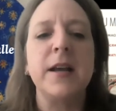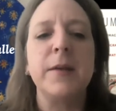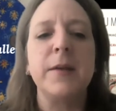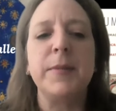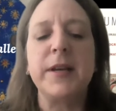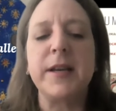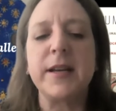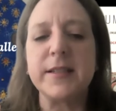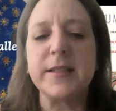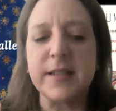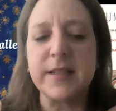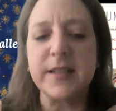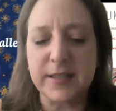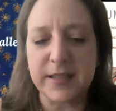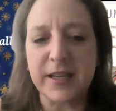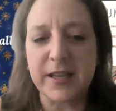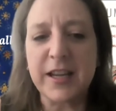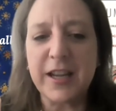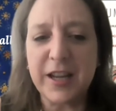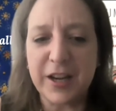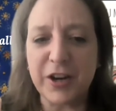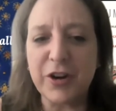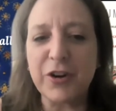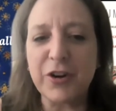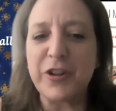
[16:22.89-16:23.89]
because it's
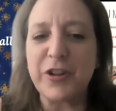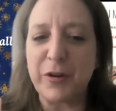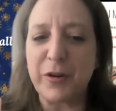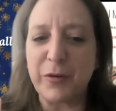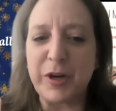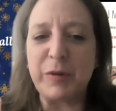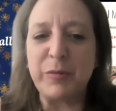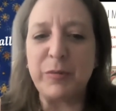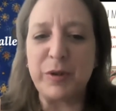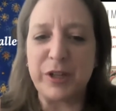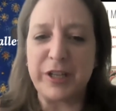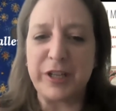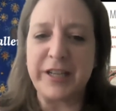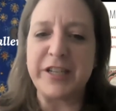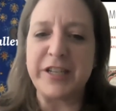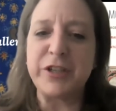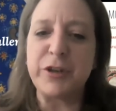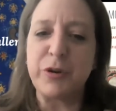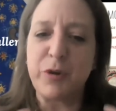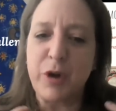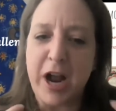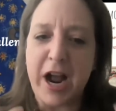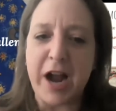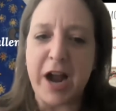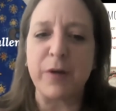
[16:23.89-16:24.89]
here that we really
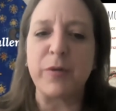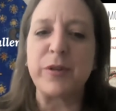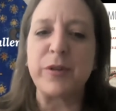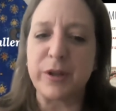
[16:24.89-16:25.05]
interact